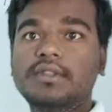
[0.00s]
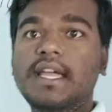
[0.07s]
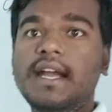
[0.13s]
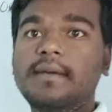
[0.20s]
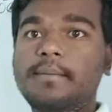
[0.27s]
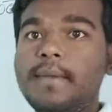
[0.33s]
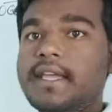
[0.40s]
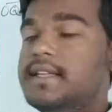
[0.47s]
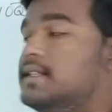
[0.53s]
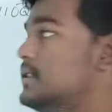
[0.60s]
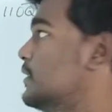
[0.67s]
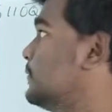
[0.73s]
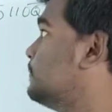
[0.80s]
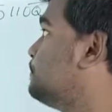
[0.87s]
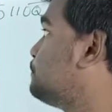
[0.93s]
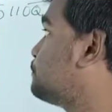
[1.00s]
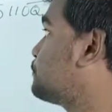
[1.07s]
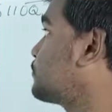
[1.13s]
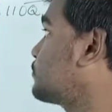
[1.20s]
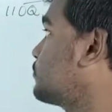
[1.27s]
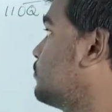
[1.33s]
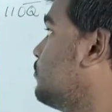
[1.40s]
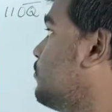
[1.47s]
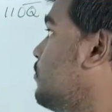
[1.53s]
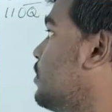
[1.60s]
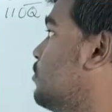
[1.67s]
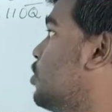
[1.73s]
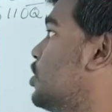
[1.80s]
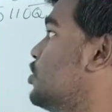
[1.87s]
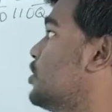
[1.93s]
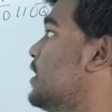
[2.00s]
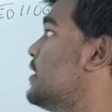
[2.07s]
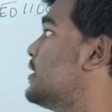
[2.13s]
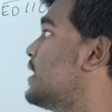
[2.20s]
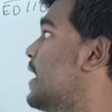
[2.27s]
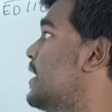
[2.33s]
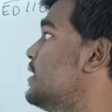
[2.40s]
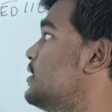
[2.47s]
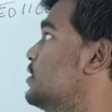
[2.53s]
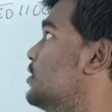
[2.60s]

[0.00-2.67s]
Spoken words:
That means what you can write